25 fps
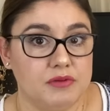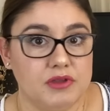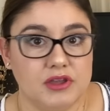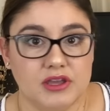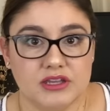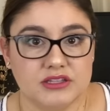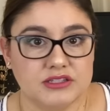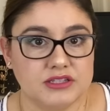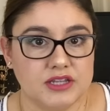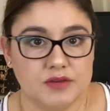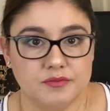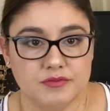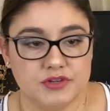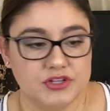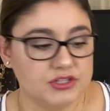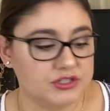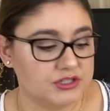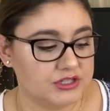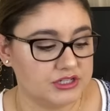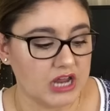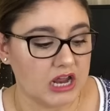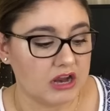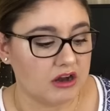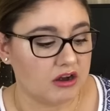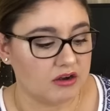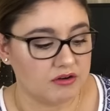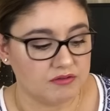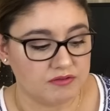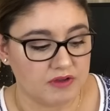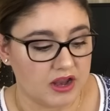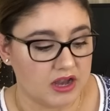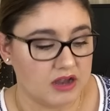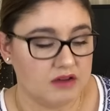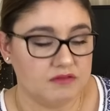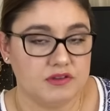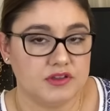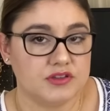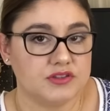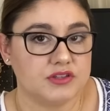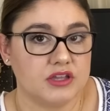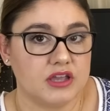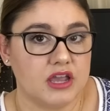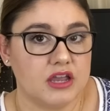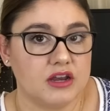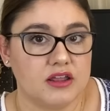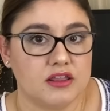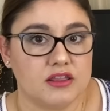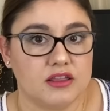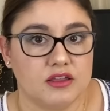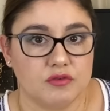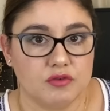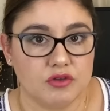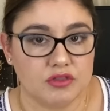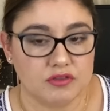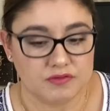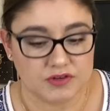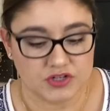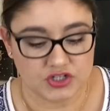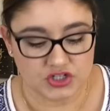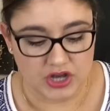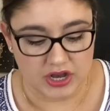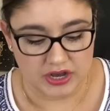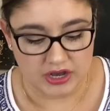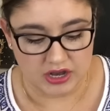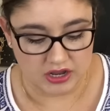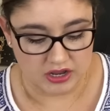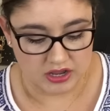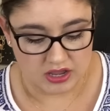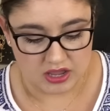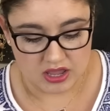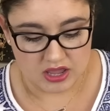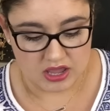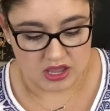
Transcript: because I'm just terrified of using anything with Vachetta,